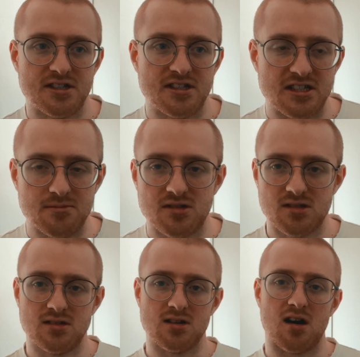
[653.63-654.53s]
deep
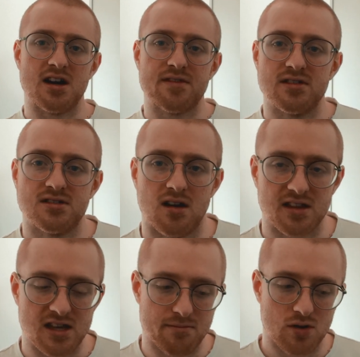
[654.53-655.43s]
dive into like
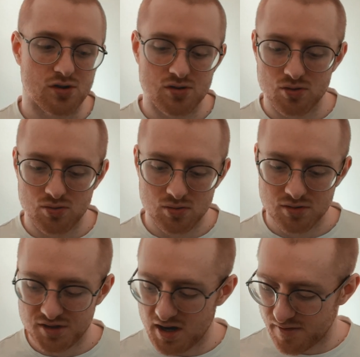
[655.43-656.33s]
the emotional
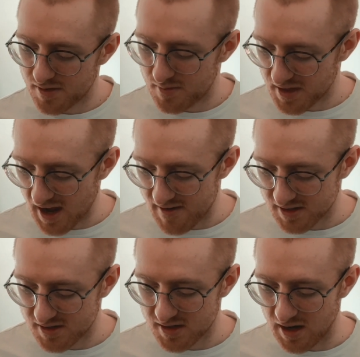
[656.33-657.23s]
side of some of the
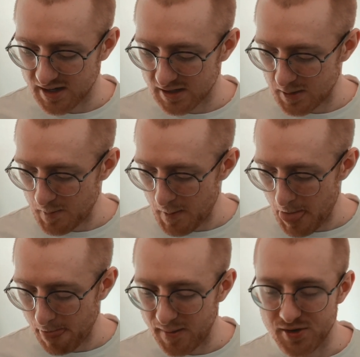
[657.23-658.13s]
characters, like,
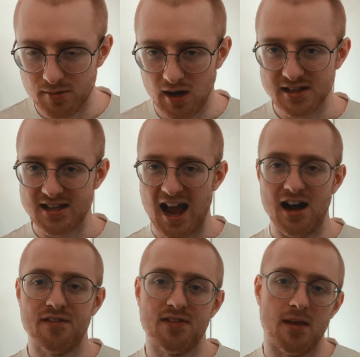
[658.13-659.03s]
and you like to
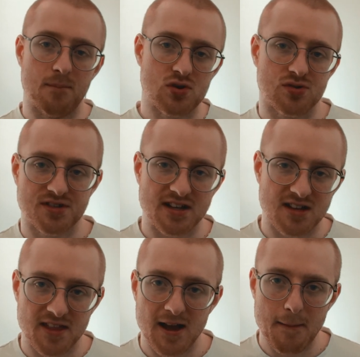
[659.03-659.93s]
have emotional stakes
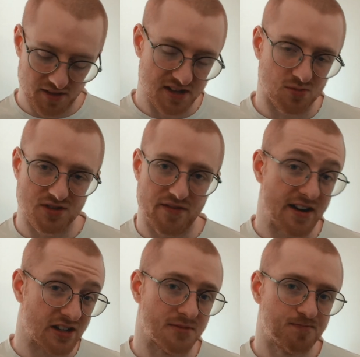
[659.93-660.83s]
like that, these ones are very
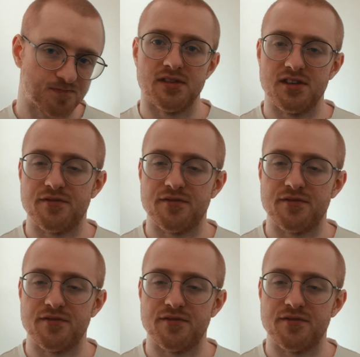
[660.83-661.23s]
good. There's a